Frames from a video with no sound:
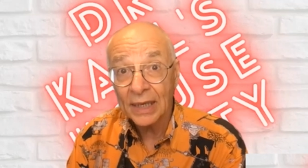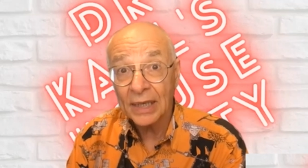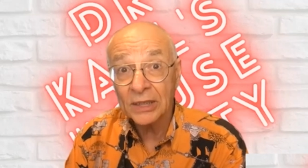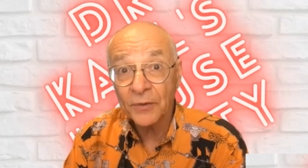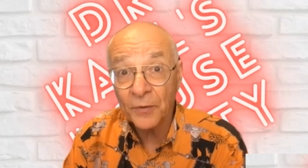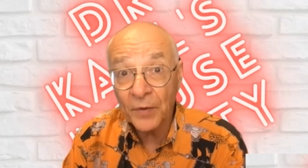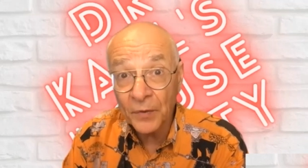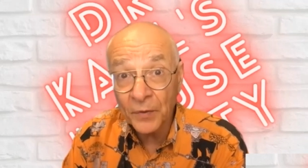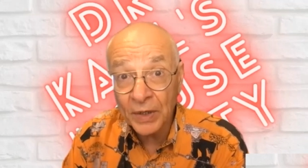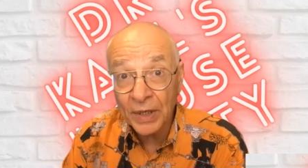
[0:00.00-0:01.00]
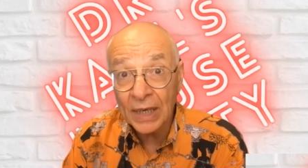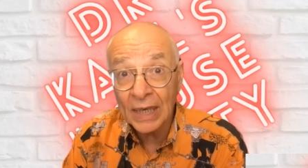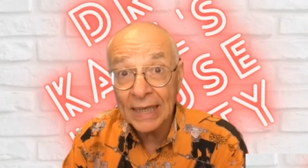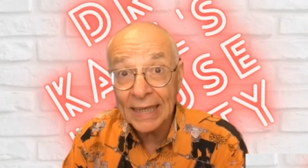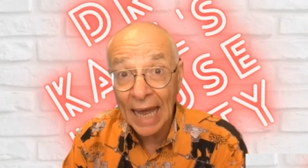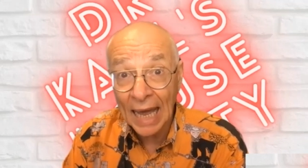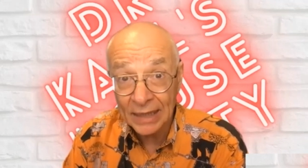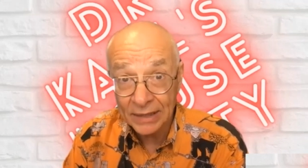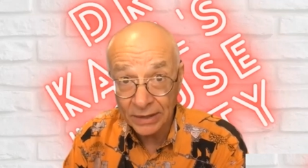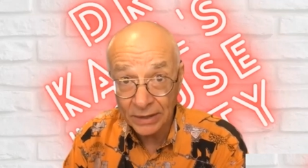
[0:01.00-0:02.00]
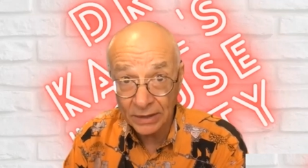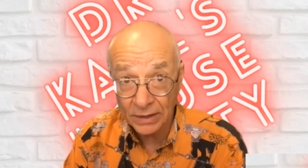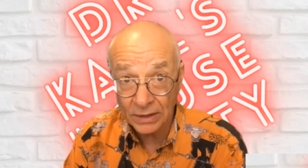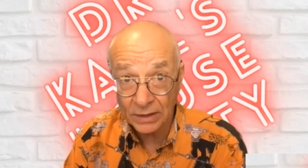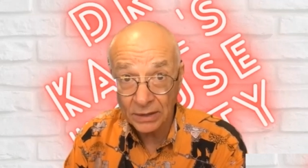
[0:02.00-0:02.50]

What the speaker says: is 50 tons